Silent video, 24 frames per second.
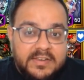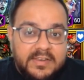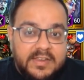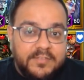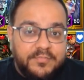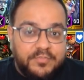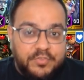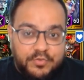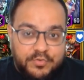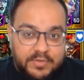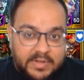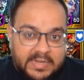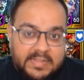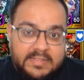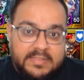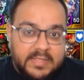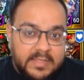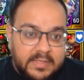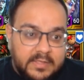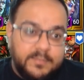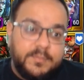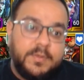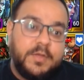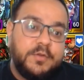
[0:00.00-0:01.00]
if you really
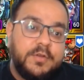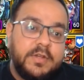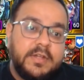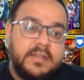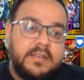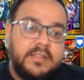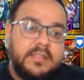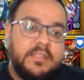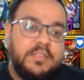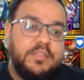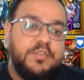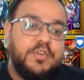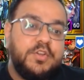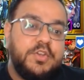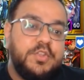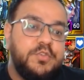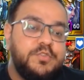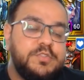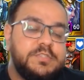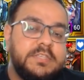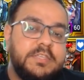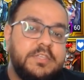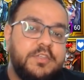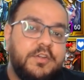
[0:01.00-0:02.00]
think about it, you're
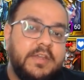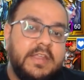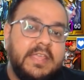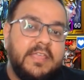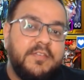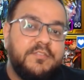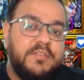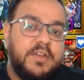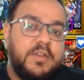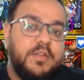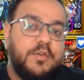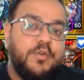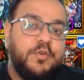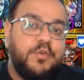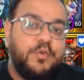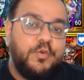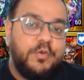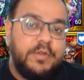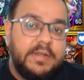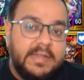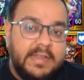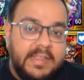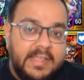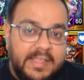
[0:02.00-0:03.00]
using your A1
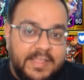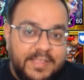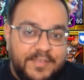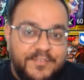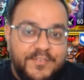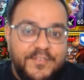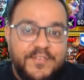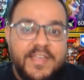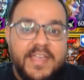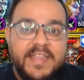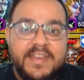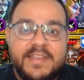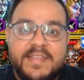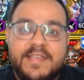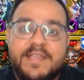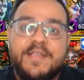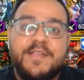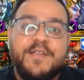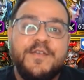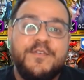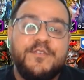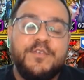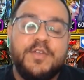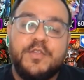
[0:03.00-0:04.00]
only when
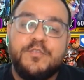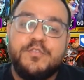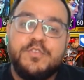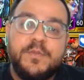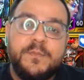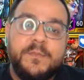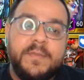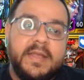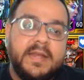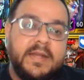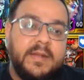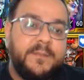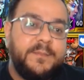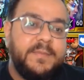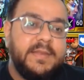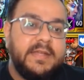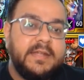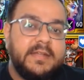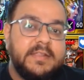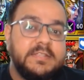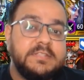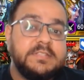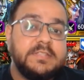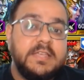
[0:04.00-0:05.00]
one of your better
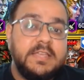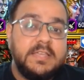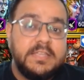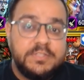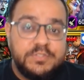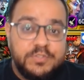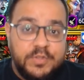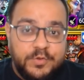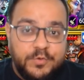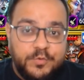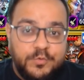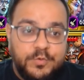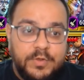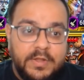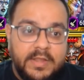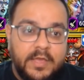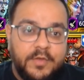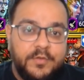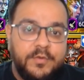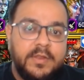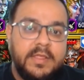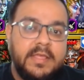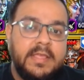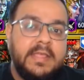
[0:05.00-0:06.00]
abilities is on
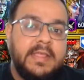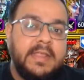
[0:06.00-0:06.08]
cooldown.